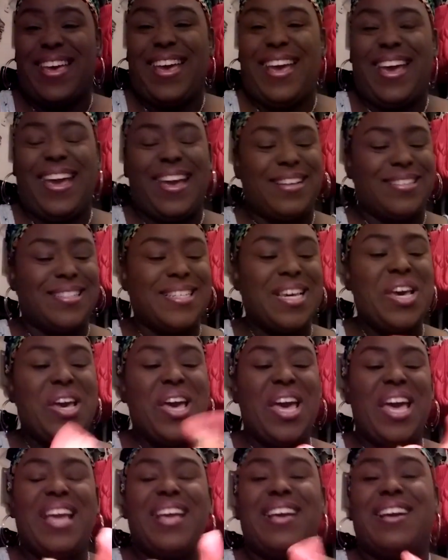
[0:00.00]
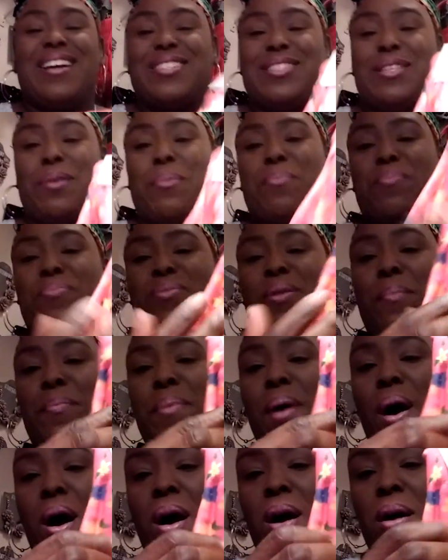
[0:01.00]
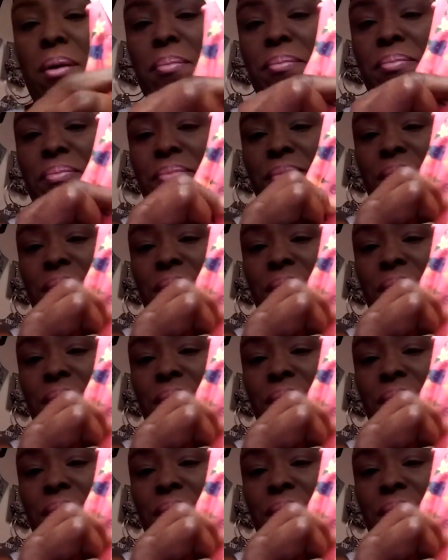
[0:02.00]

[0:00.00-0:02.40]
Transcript: hands because the palm